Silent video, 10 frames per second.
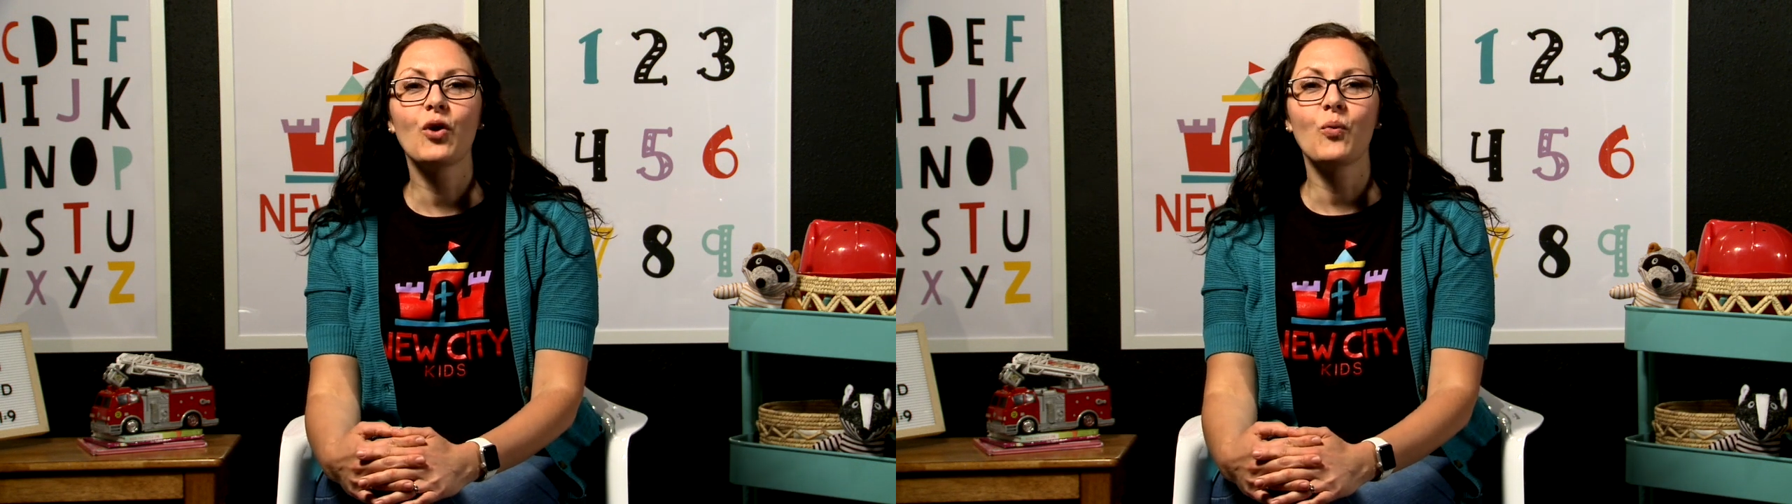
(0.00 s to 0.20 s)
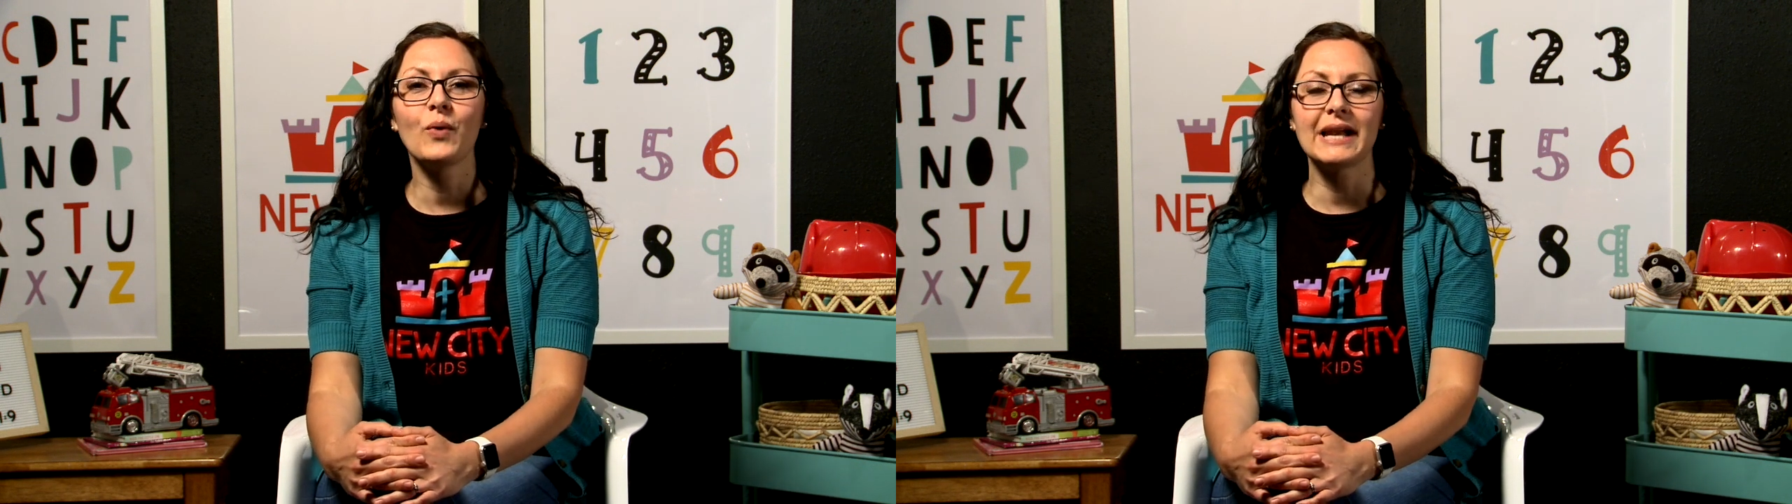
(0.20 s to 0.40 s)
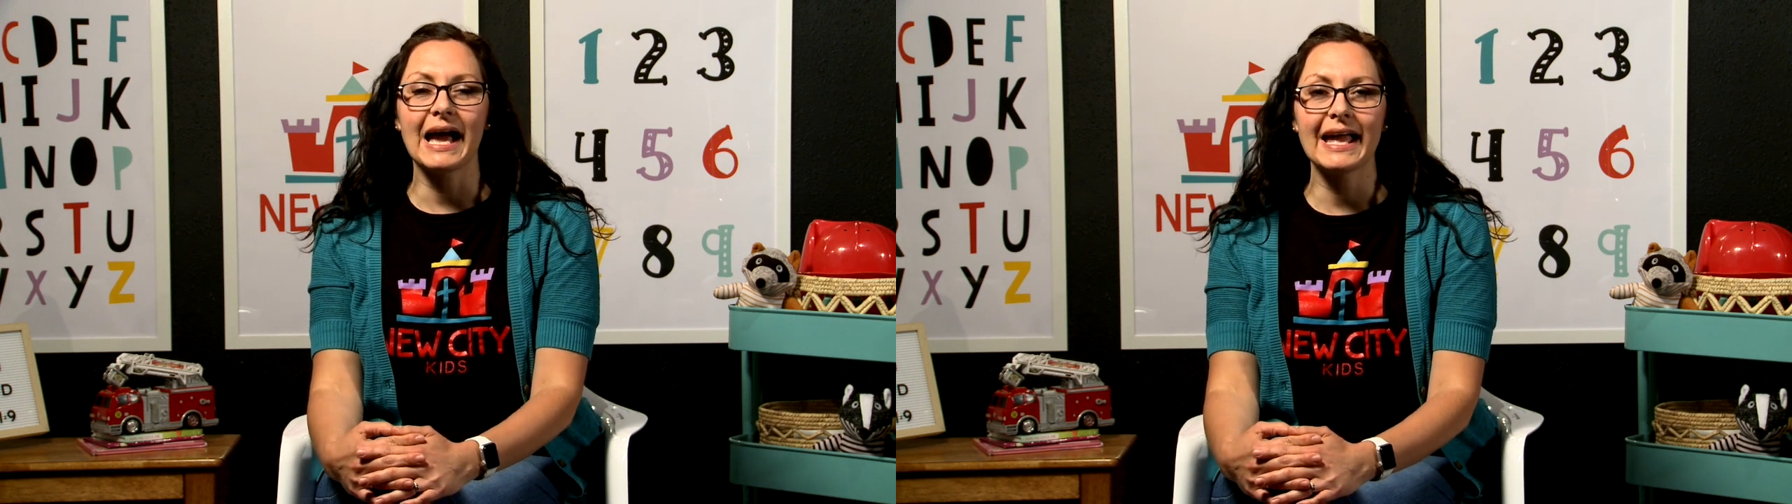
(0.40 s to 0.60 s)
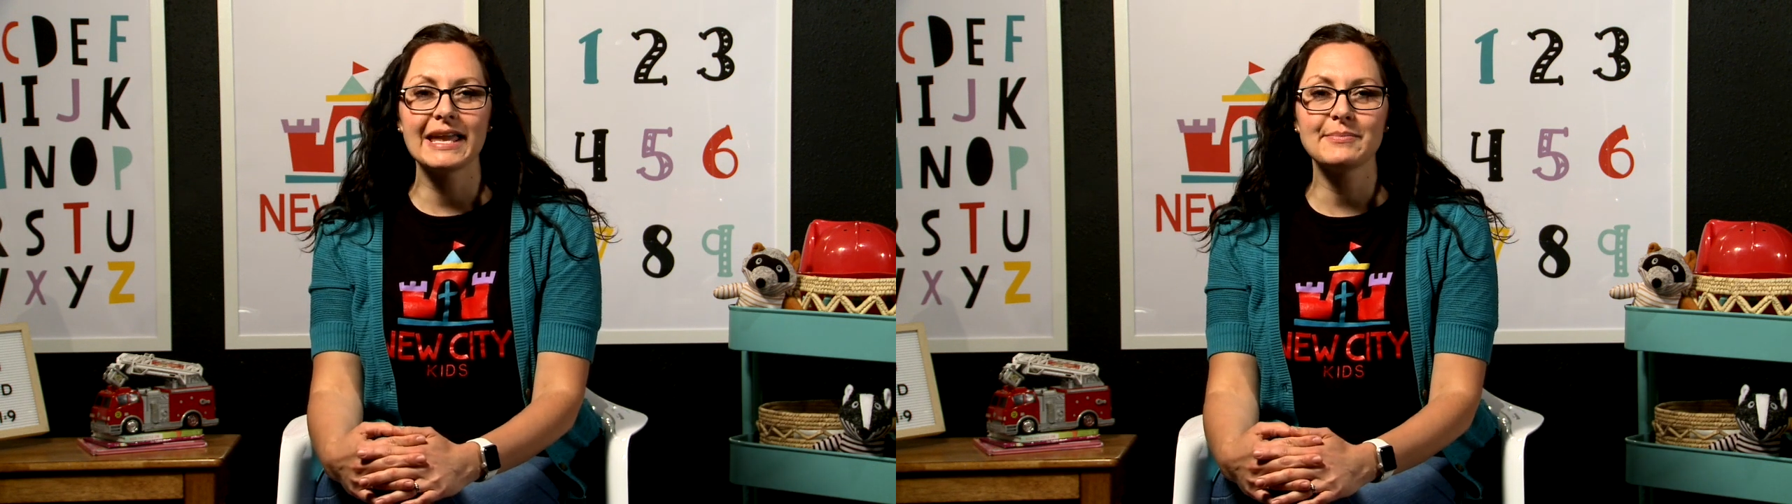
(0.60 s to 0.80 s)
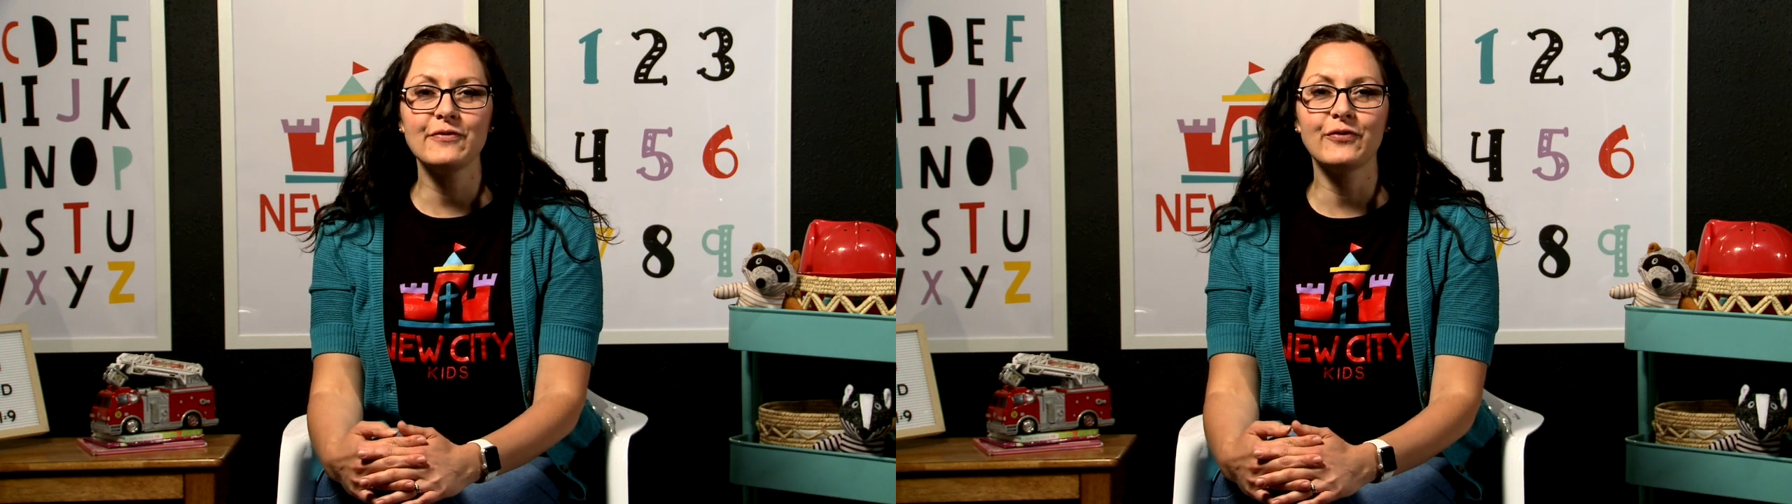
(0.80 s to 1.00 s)
When I
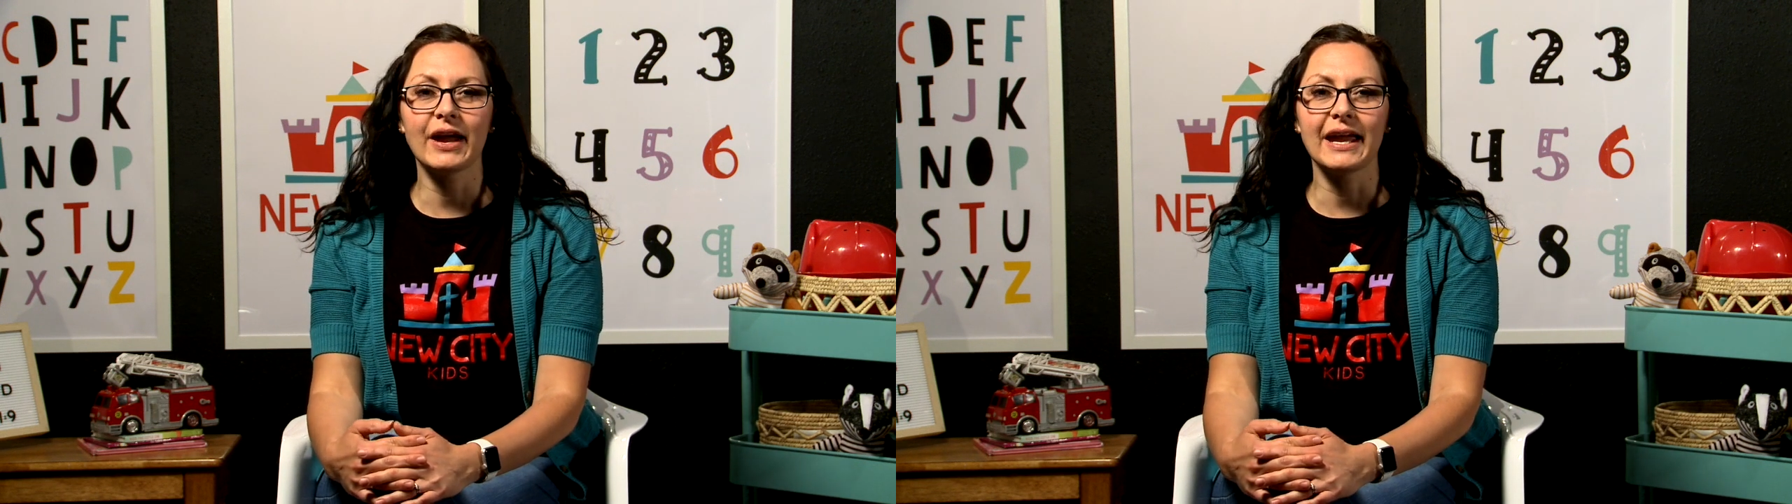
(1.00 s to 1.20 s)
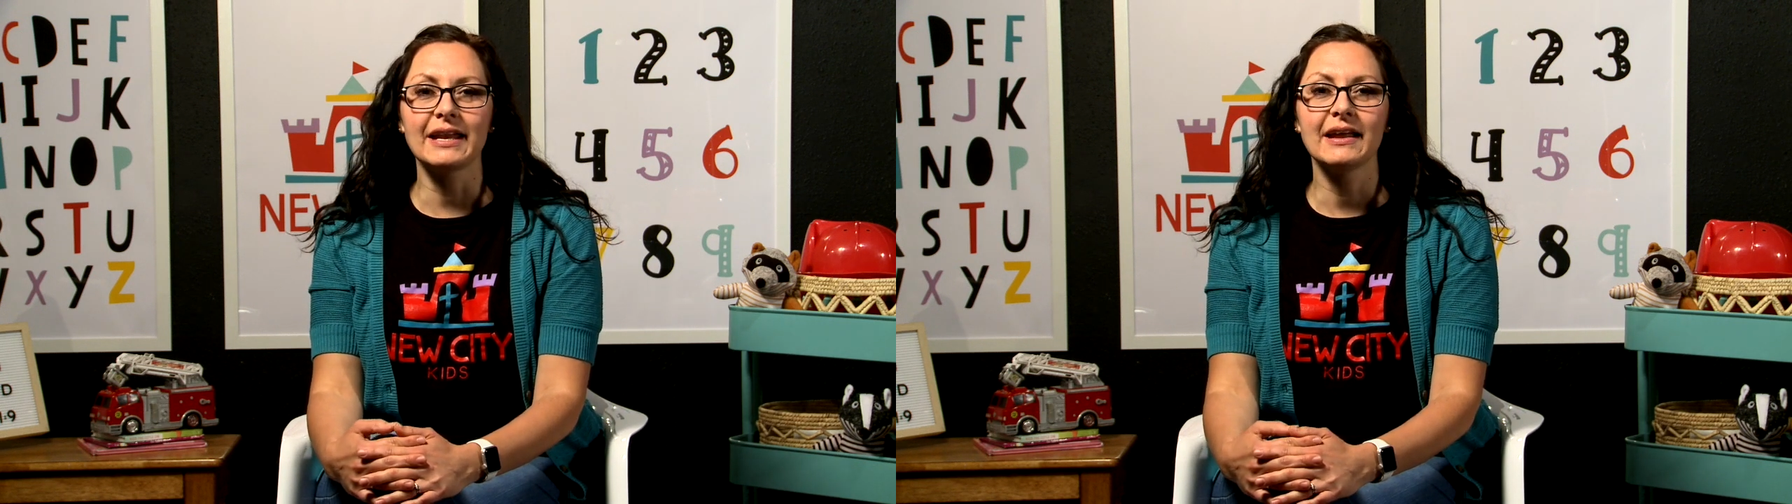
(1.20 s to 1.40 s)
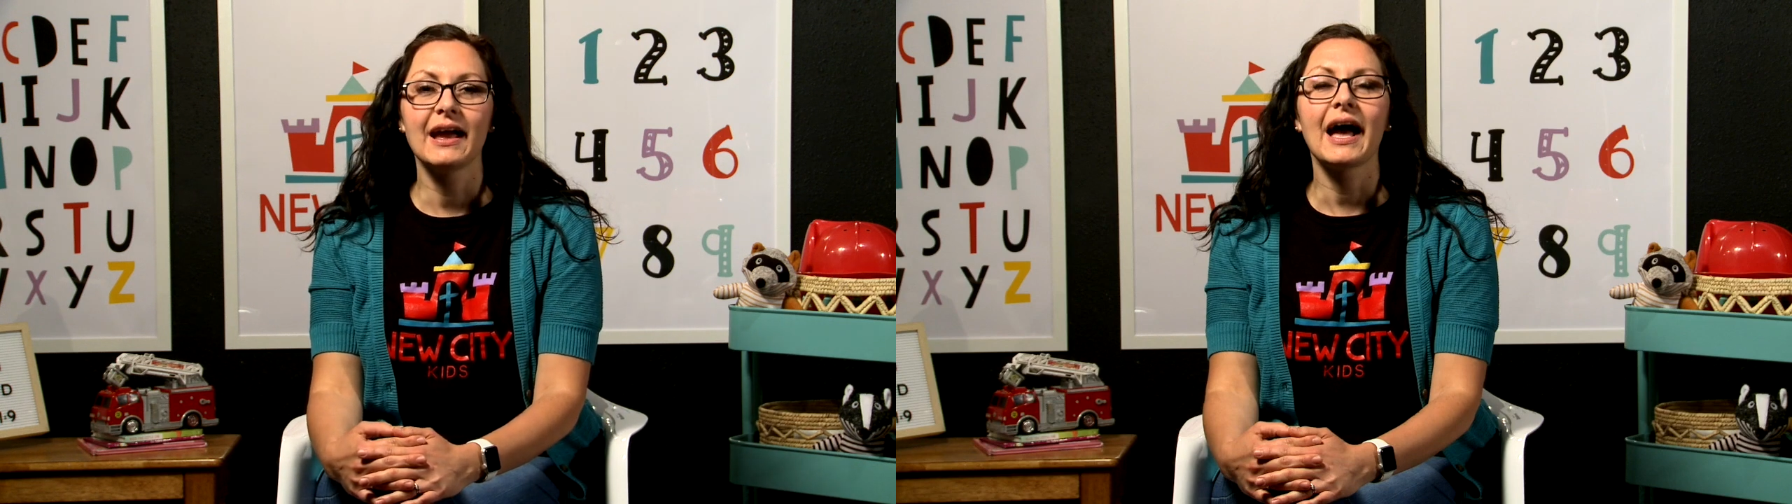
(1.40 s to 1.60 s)
am afraid,